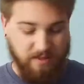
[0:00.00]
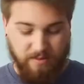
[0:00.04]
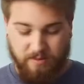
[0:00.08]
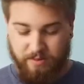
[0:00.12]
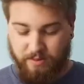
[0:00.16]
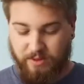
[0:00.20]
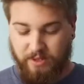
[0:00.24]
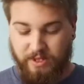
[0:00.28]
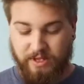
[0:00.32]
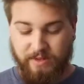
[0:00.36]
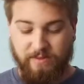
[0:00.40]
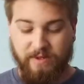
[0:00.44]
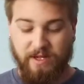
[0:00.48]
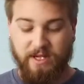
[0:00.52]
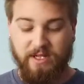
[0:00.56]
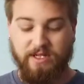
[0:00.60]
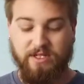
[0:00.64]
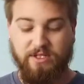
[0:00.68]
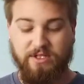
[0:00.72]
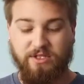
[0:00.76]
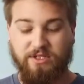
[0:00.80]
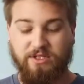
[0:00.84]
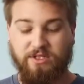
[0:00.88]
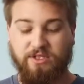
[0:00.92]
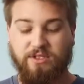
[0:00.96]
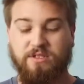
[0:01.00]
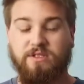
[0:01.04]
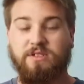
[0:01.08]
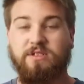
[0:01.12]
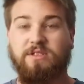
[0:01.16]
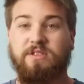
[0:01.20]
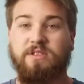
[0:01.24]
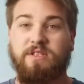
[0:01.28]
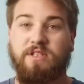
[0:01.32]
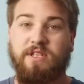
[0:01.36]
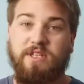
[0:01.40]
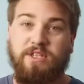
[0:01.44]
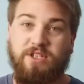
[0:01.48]
Pretty much
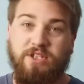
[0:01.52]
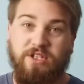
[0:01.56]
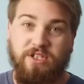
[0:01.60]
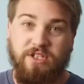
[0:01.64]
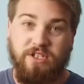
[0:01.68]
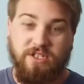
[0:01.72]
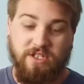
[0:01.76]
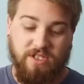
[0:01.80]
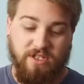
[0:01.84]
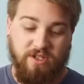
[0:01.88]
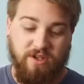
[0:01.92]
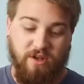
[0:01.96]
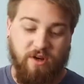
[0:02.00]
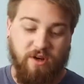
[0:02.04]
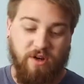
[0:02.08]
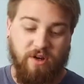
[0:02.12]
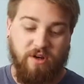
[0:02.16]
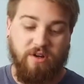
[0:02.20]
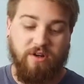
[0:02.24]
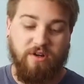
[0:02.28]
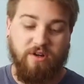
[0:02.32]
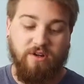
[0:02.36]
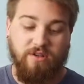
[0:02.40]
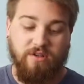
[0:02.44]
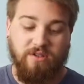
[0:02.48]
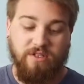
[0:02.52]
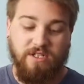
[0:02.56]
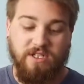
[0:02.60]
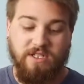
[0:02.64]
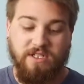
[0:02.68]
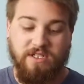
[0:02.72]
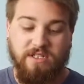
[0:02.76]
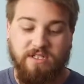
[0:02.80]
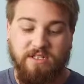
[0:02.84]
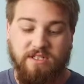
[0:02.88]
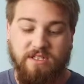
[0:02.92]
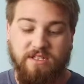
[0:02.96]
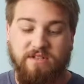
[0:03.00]
it's just all these
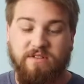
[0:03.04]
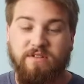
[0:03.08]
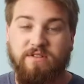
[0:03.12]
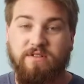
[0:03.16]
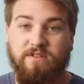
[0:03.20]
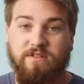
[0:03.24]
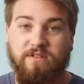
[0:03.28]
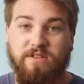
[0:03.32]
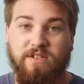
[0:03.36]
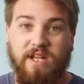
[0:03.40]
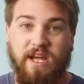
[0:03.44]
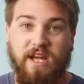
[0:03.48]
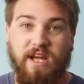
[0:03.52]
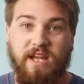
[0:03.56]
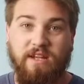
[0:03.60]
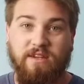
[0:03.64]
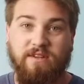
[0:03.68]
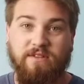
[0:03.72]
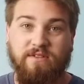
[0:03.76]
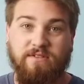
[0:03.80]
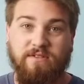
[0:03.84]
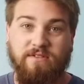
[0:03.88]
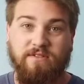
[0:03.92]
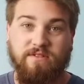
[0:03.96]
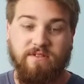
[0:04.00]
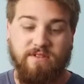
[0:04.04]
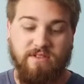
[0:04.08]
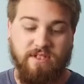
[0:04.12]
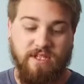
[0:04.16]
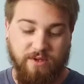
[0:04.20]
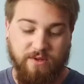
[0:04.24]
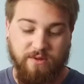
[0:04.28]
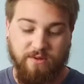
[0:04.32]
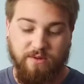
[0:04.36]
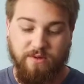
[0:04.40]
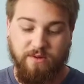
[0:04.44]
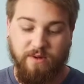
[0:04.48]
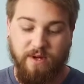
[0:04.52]
little dials.
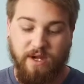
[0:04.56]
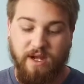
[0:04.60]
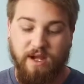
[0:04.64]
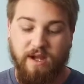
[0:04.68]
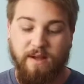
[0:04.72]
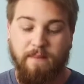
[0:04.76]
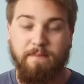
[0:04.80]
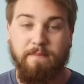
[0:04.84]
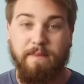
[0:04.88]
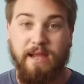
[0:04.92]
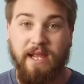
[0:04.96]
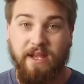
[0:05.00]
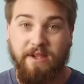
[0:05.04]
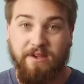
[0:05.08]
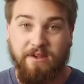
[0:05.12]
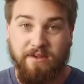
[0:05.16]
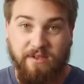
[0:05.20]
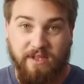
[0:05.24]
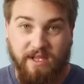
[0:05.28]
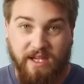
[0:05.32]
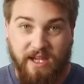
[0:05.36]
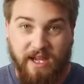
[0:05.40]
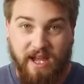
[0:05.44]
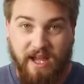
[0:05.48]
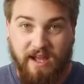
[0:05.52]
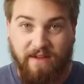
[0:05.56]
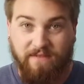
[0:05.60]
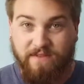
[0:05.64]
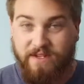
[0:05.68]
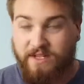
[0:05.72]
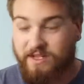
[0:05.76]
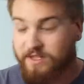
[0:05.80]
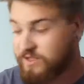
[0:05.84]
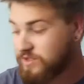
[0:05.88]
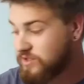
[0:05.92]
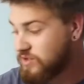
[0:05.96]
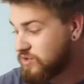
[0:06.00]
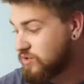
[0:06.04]
You manually have to
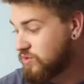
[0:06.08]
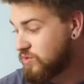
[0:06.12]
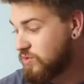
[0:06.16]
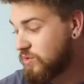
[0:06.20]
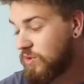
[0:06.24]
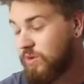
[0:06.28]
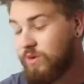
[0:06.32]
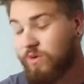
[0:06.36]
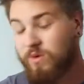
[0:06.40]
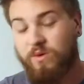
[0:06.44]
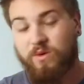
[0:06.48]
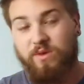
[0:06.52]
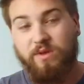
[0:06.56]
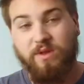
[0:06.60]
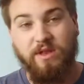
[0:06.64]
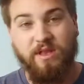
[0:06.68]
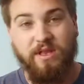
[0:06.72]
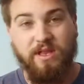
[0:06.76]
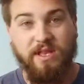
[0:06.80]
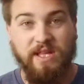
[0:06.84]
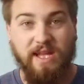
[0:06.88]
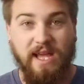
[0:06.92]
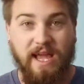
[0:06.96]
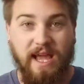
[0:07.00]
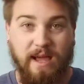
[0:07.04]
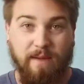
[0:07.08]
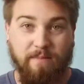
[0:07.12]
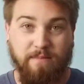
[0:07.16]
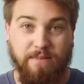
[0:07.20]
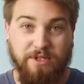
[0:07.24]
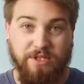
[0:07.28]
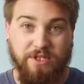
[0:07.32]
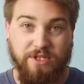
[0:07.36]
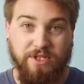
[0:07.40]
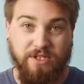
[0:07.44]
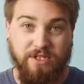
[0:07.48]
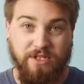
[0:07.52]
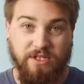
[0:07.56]
control the
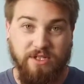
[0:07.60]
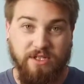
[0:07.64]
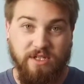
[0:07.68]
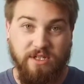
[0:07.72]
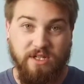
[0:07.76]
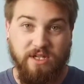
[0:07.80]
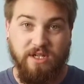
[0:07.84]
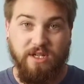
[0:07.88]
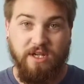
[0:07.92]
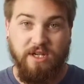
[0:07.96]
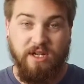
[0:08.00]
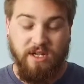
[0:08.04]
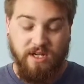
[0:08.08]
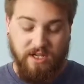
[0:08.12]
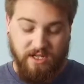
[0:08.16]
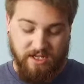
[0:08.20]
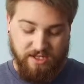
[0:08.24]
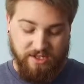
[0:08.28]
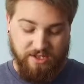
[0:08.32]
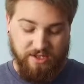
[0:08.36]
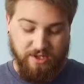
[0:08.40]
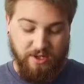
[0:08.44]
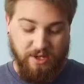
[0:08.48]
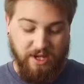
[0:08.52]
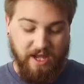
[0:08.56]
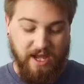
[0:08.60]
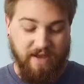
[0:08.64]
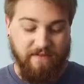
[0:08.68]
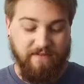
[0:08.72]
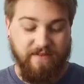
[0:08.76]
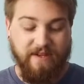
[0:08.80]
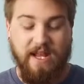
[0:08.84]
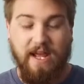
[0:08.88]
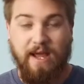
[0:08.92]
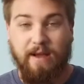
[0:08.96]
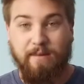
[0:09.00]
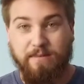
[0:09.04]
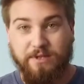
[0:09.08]
aperture. So you have an
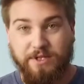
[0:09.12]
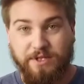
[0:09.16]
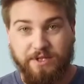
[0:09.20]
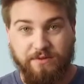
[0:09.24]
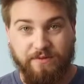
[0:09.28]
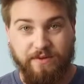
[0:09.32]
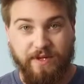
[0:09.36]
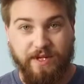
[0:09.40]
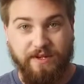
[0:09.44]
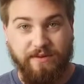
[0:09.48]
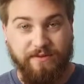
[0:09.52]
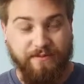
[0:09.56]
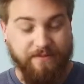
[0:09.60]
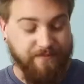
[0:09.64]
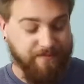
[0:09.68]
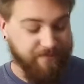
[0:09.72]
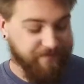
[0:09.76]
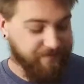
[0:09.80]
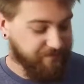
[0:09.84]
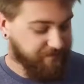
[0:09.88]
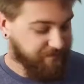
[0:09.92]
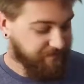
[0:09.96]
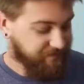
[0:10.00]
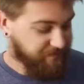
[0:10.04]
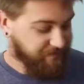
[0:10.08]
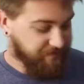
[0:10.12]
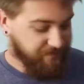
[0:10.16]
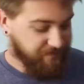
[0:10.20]
aperture ring, and